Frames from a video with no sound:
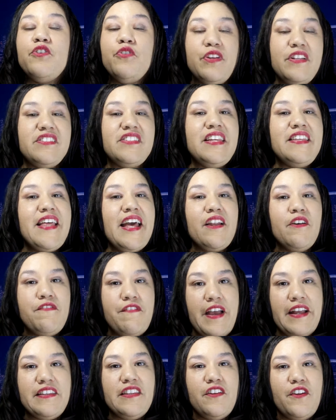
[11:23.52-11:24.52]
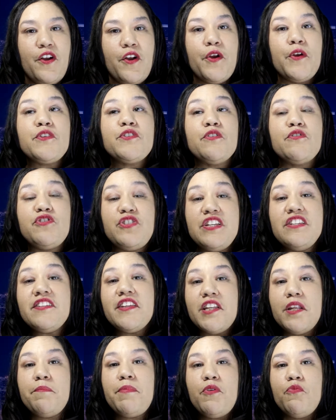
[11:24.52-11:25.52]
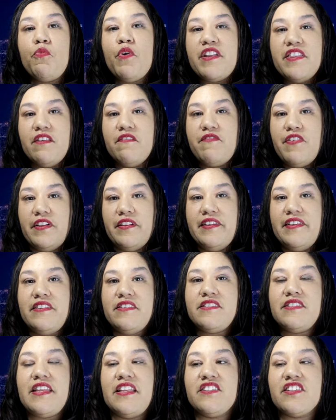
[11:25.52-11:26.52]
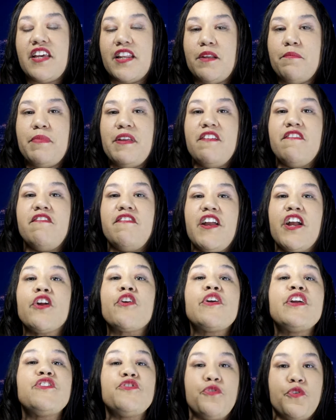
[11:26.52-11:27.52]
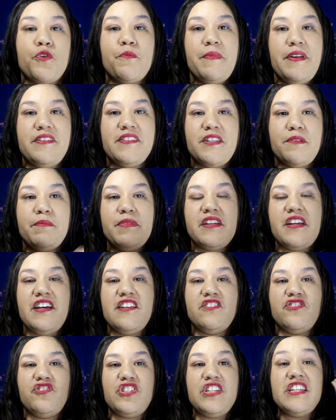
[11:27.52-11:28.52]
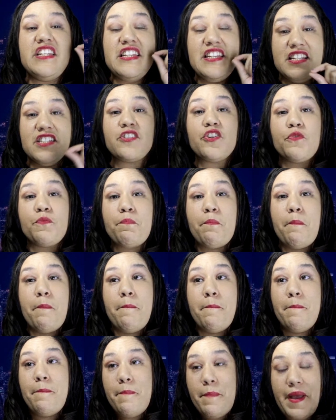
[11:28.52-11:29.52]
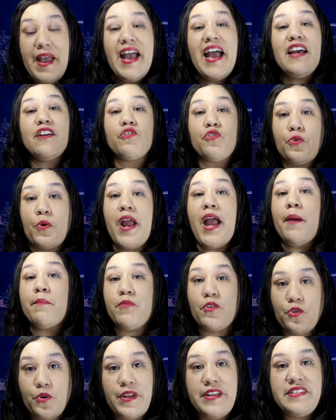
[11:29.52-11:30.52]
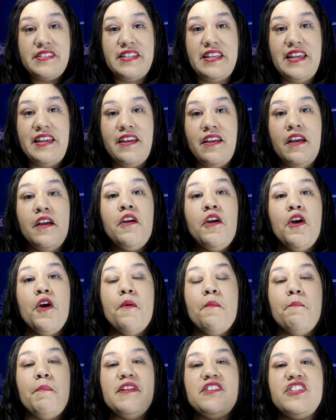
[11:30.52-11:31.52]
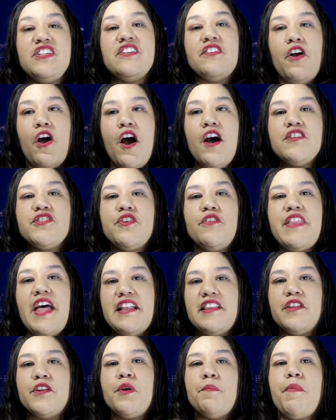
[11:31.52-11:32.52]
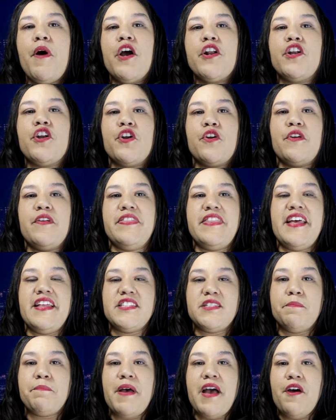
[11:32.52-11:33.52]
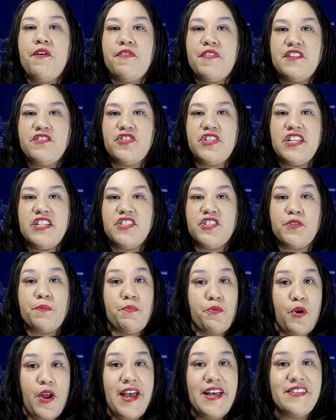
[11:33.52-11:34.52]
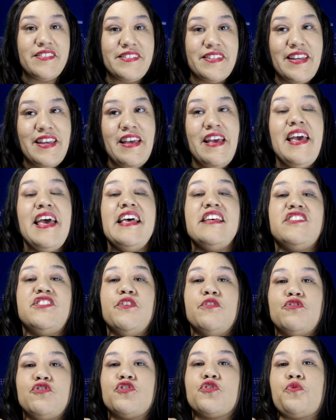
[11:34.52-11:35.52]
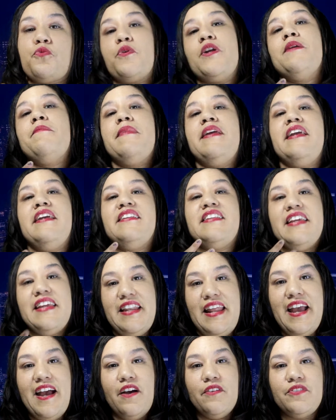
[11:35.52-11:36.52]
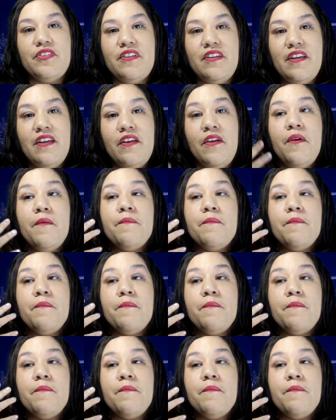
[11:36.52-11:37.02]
you can see that affected her. So she's going to be one of the villains that's going to be very tormented, because she is bat crap crazy. But she's also, that little part of her that's Beth that she's suppressed is still screaming to get out.